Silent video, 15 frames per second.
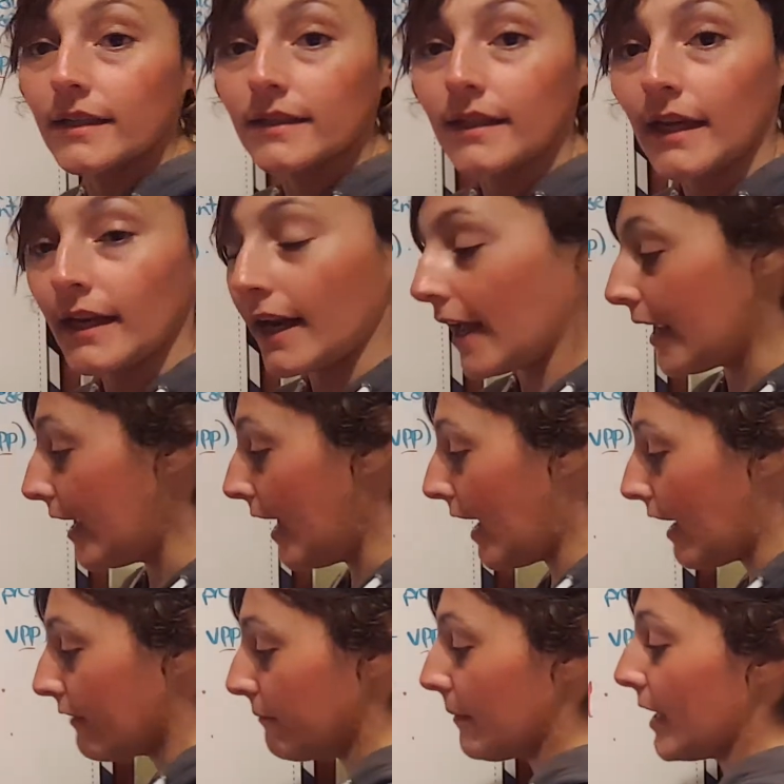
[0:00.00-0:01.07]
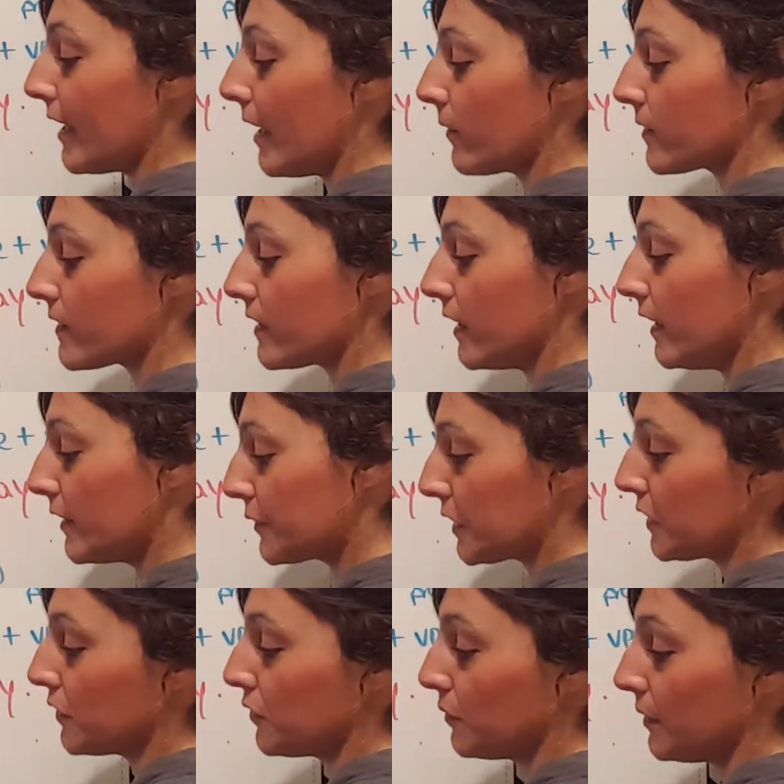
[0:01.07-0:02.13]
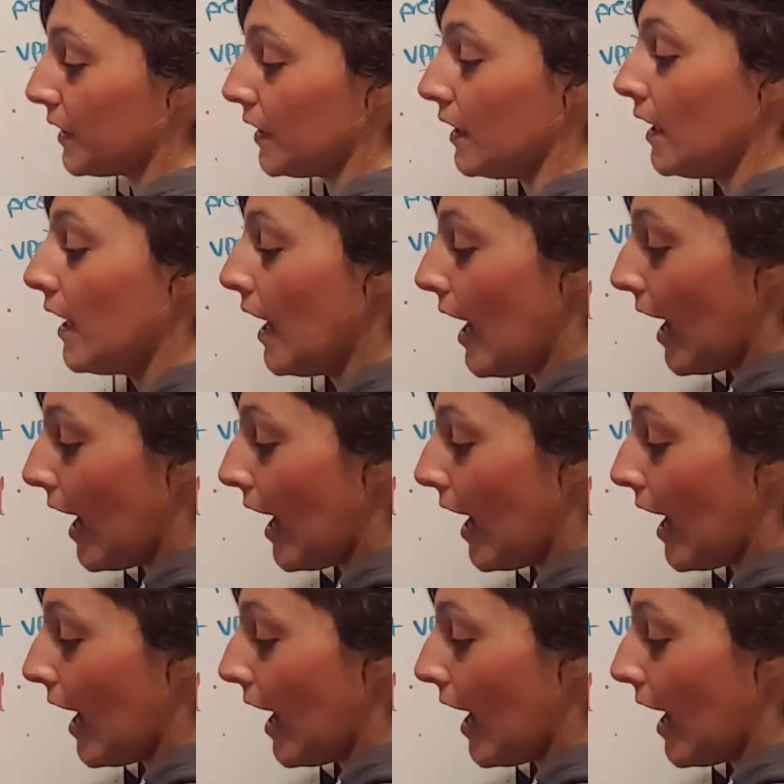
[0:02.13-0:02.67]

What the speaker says: Then I have my auxiliary to be.